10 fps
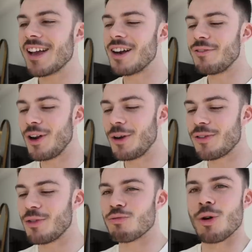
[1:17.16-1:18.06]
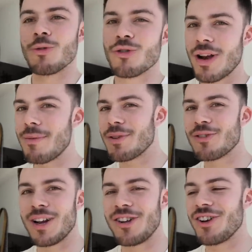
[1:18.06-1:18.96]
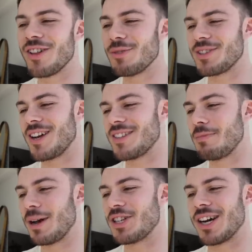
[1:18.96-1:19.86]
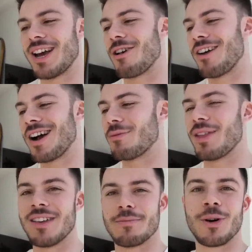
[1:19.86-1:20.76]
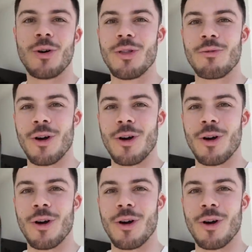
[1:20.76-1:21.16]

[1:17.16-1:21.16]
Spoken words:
It kind of follows the road trip tradition that was started by Jack Kerouac with his book On the